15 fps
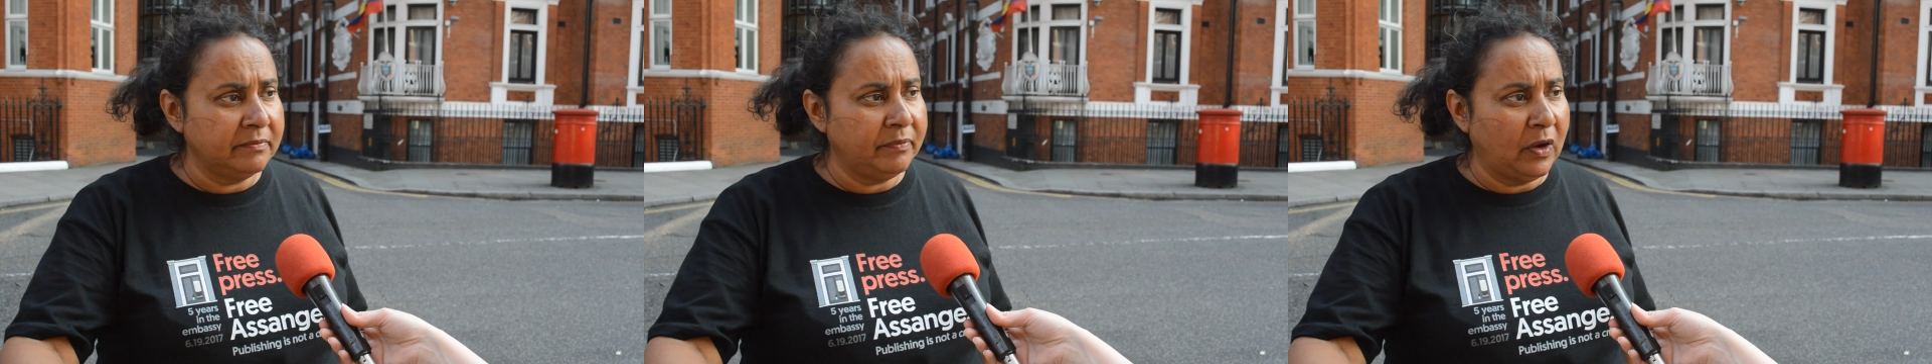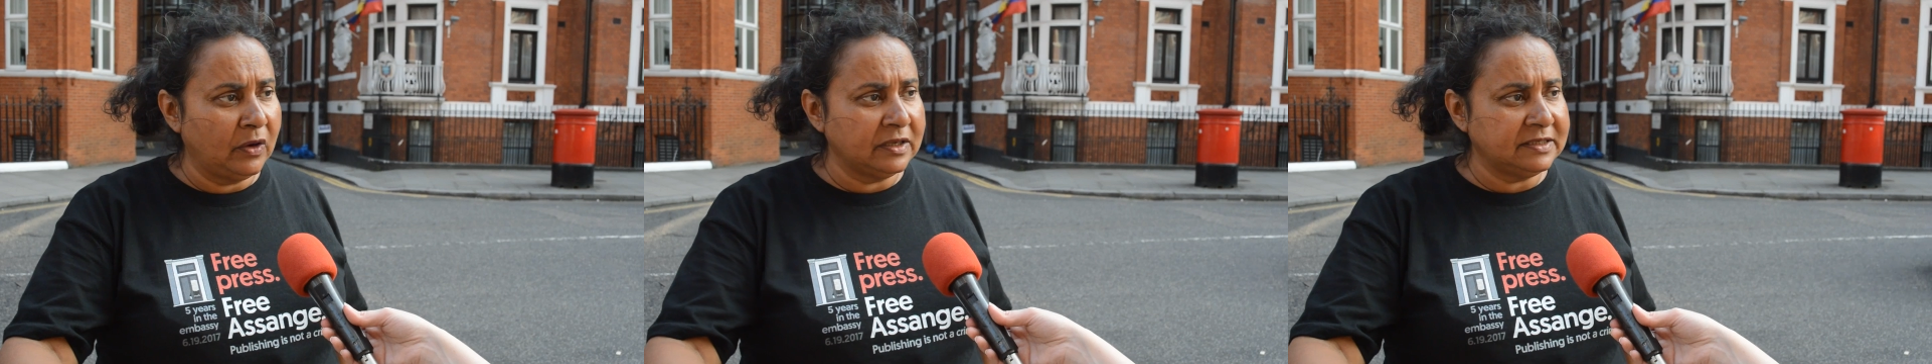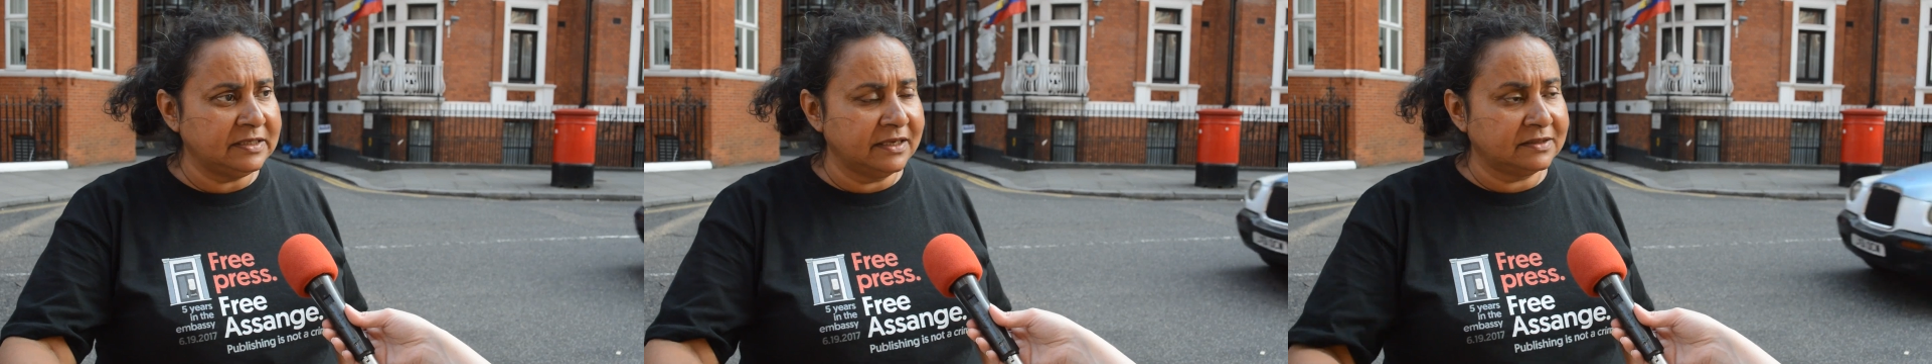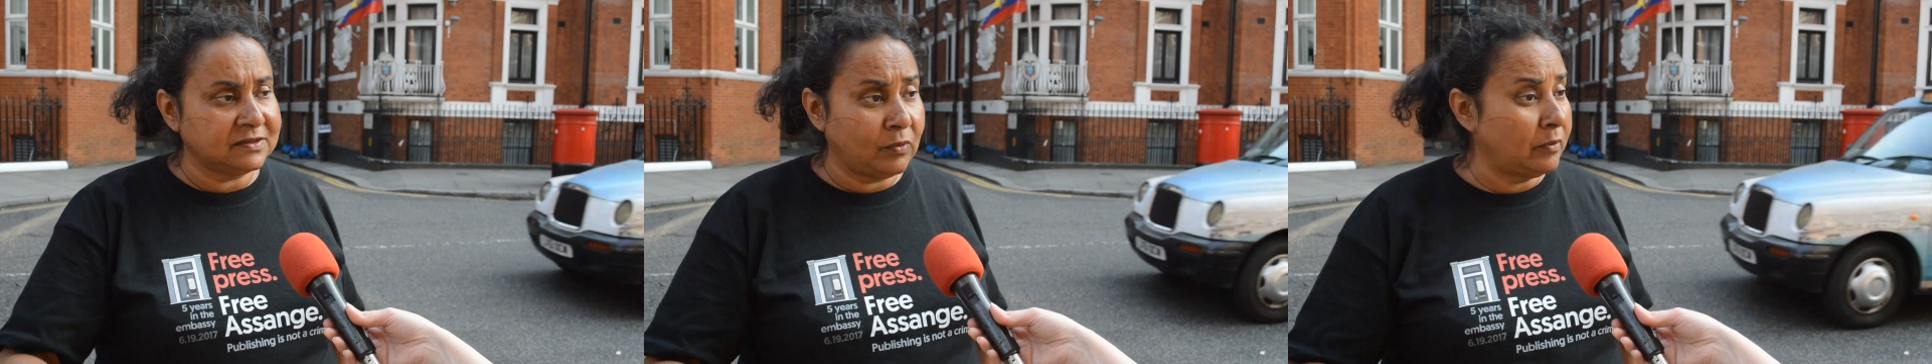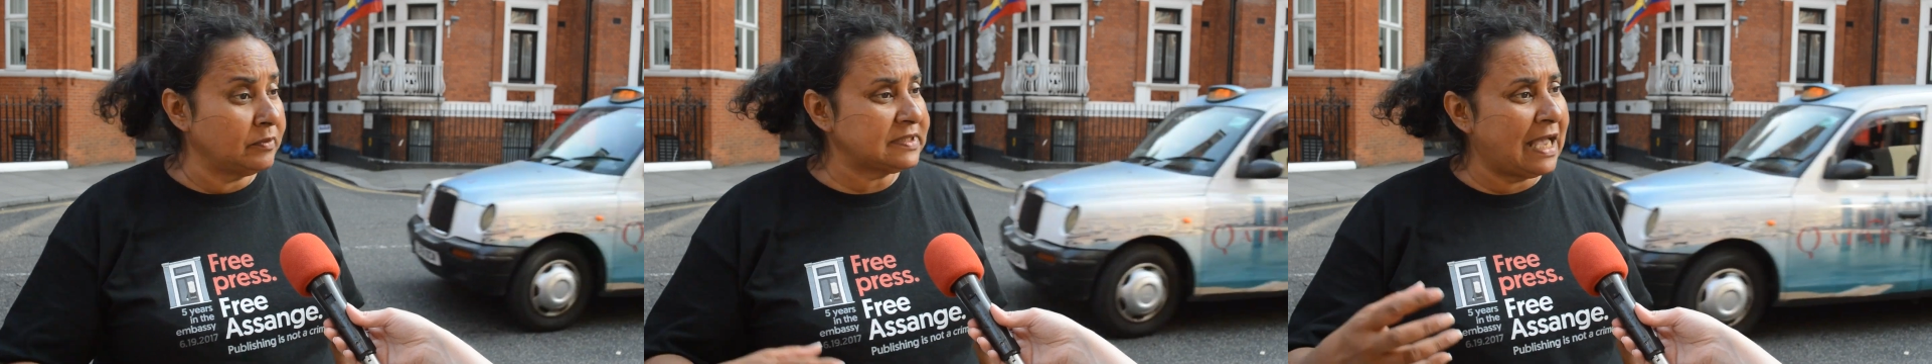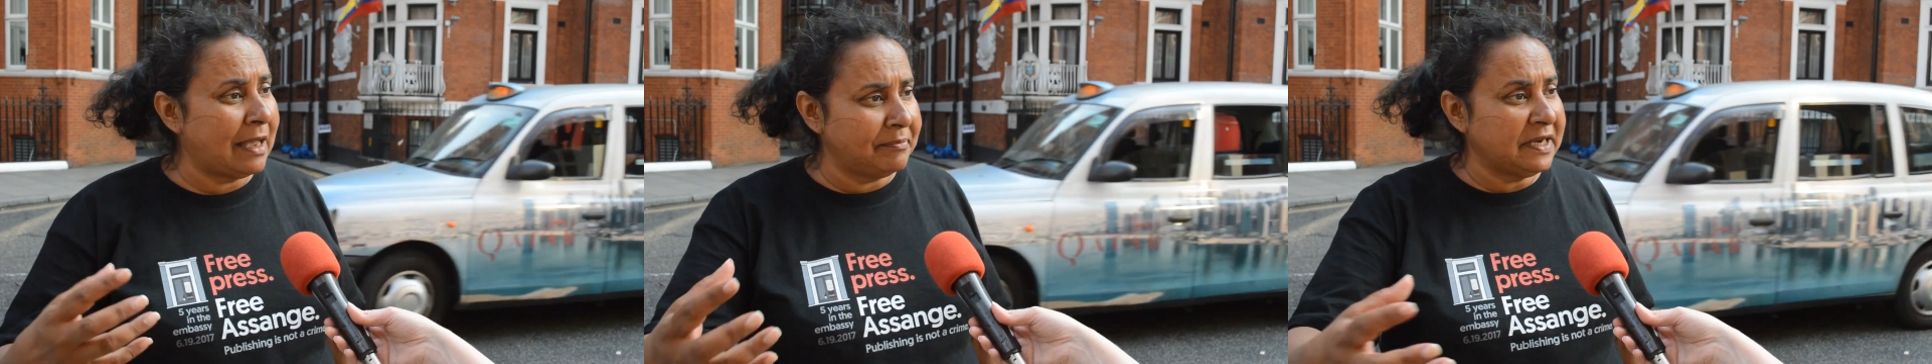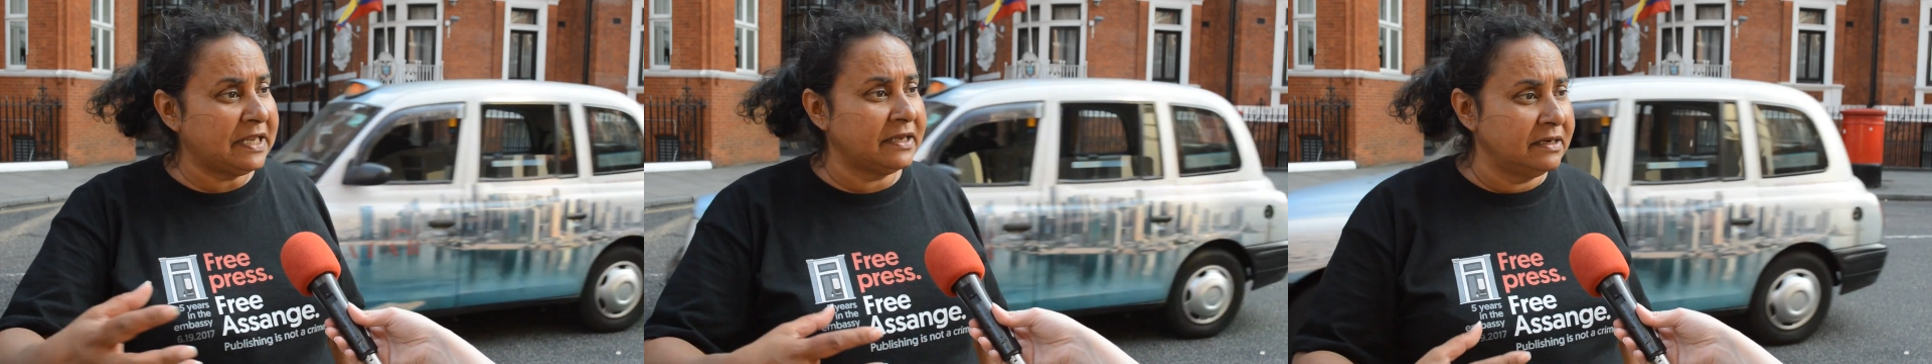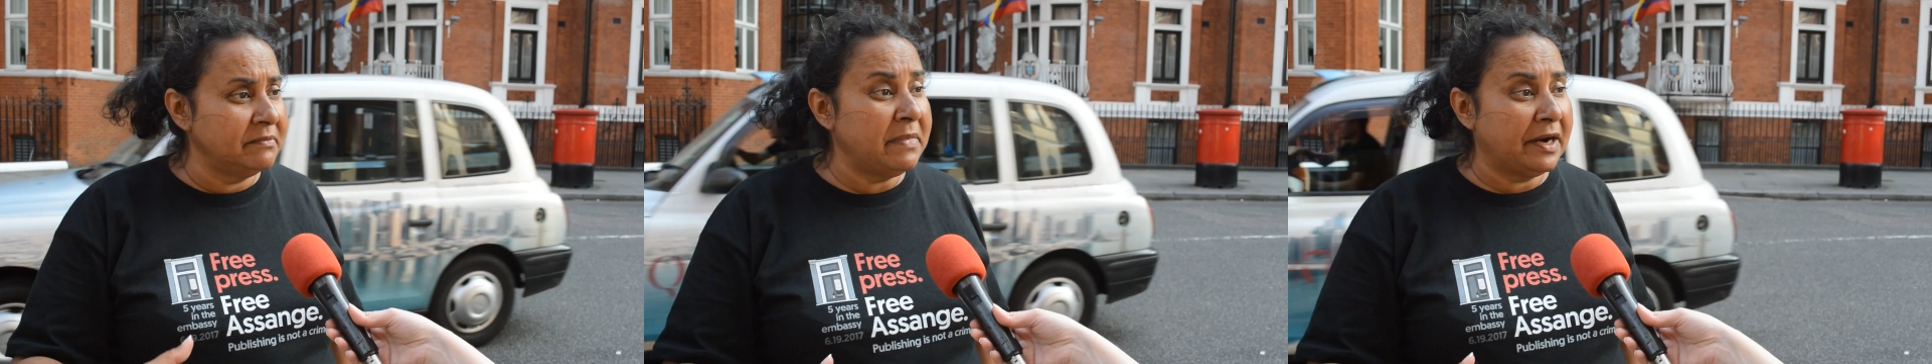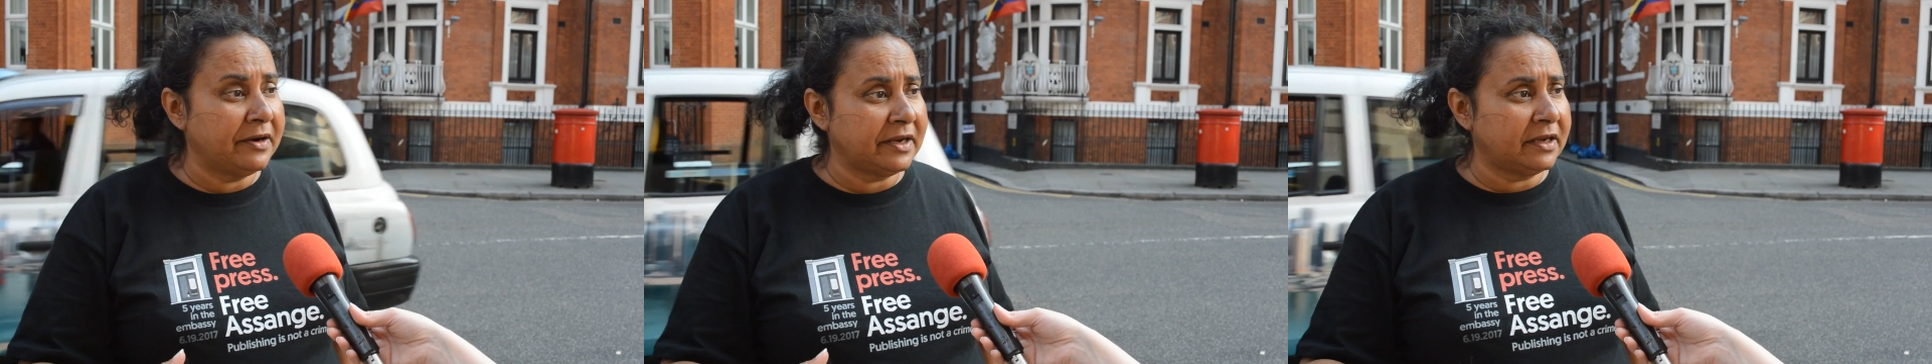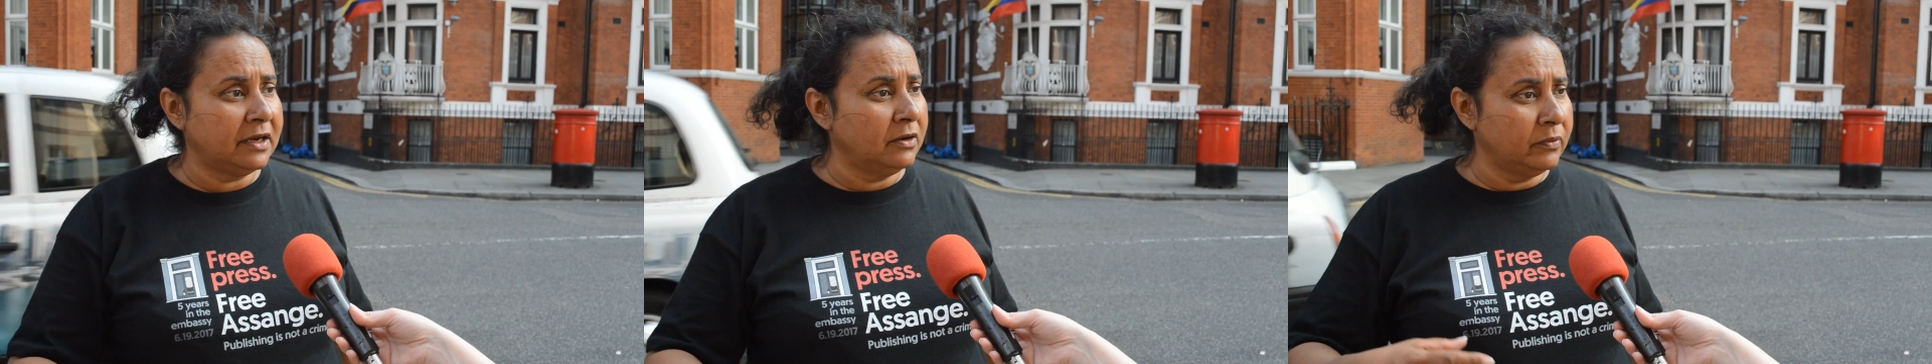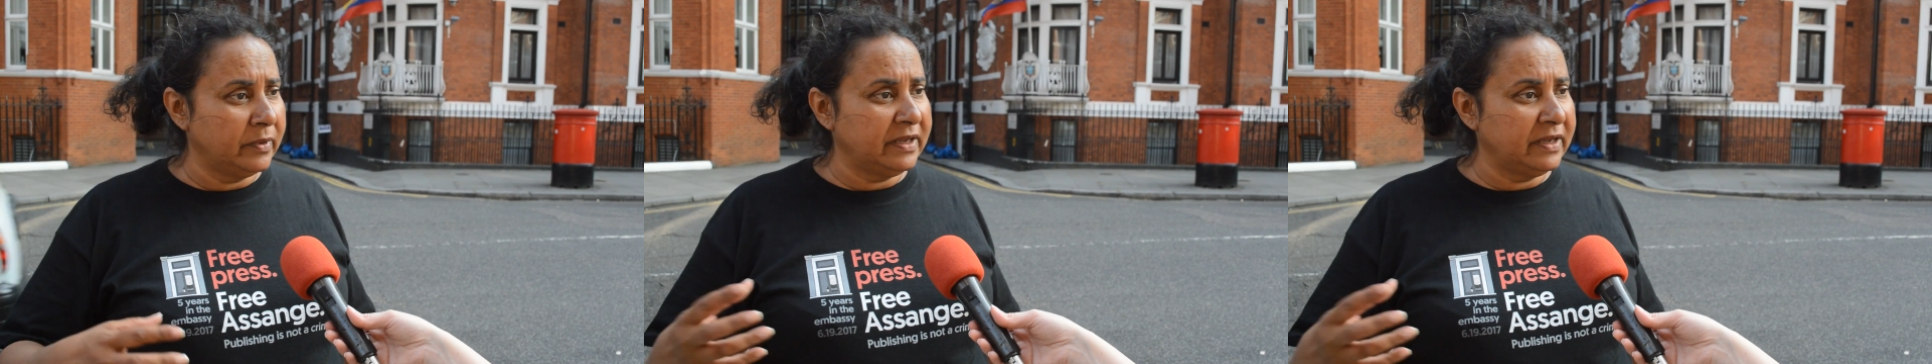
politics, what was happening in America